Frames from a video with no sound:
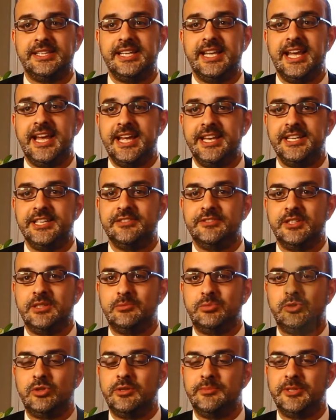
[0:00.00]
the end of an
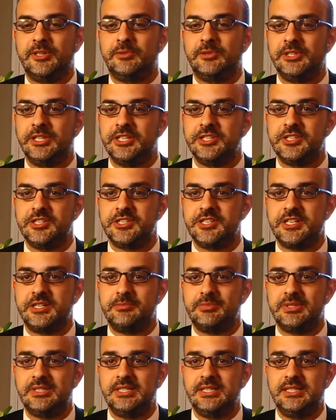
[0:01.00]
employment
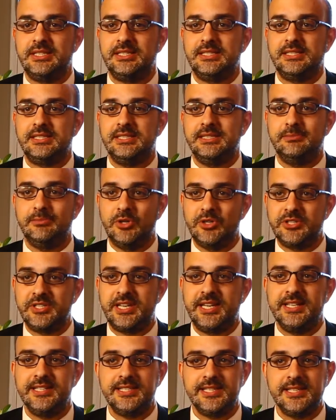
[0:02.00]
relationship. In most
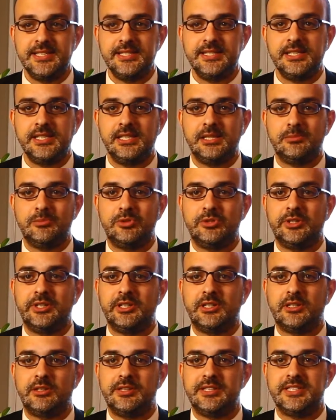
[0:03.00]
cases, an
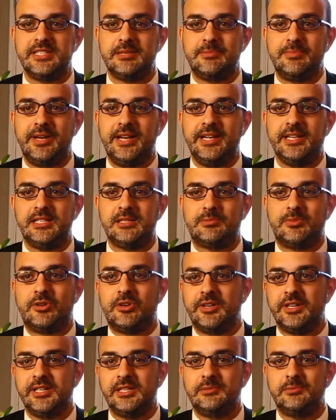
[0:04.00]
employer agrees to pay a
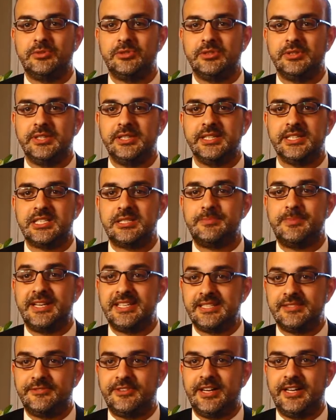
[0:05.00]
departing employee a
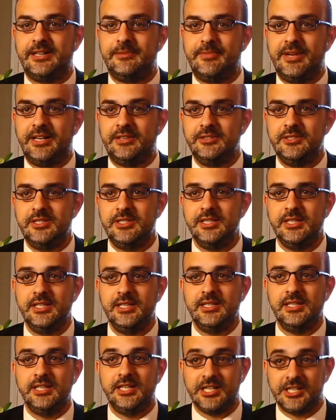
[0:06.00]
specified amount,
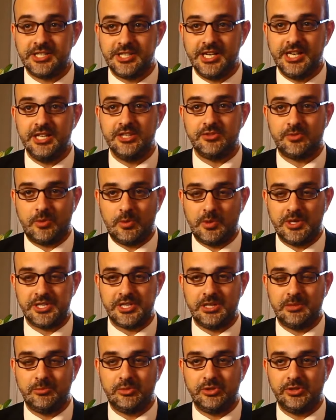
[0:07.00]
in exchange for which
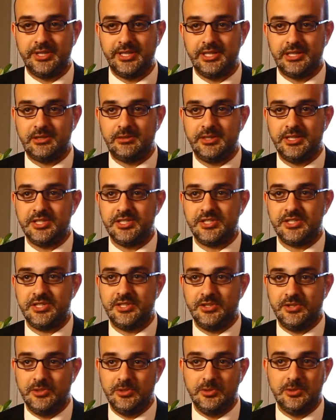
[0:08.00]
an employee agrees
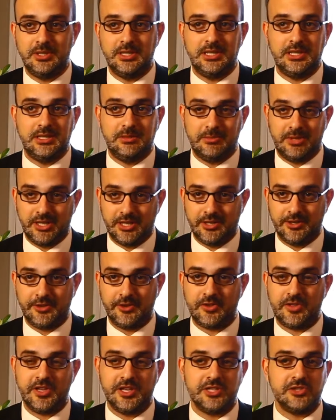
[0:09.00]
to, among
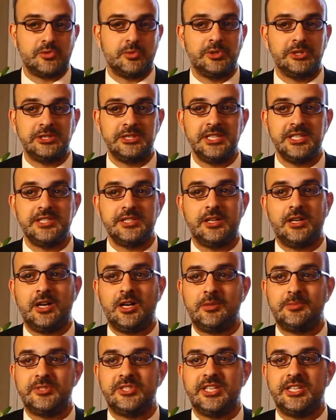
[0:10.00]
other things, release
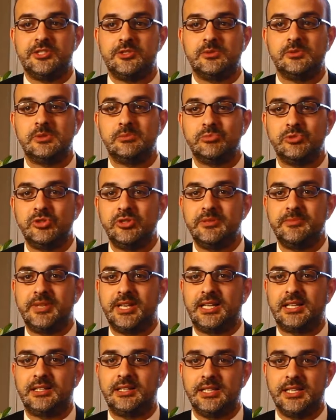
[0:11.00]
all potential
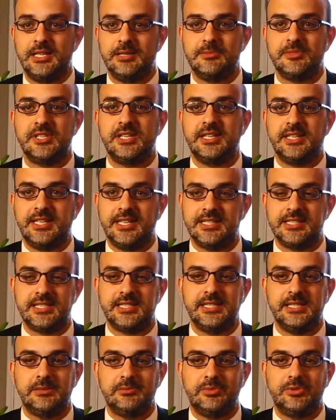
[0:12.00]
employment claims against
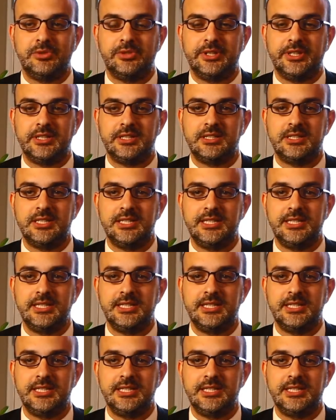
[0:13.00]
the employer.